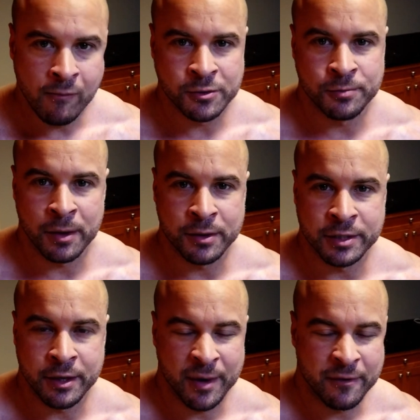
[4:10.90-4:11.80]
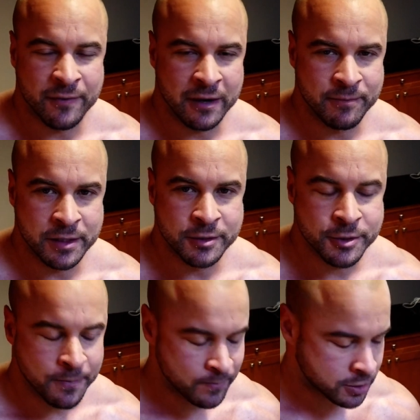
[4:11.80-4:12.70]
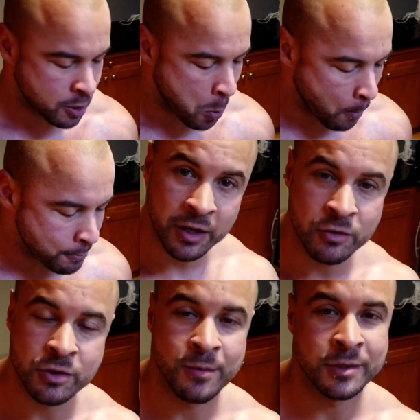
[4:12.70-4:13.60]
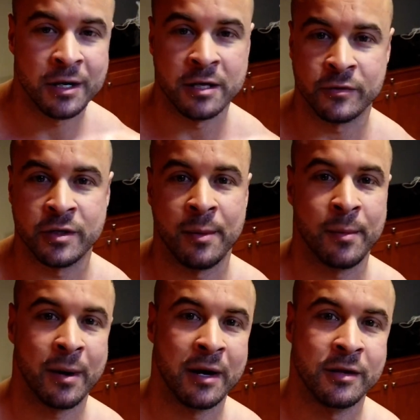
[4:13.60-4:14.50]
which would probably take about 5 minutes. So thank you so much, guys, for stopping by.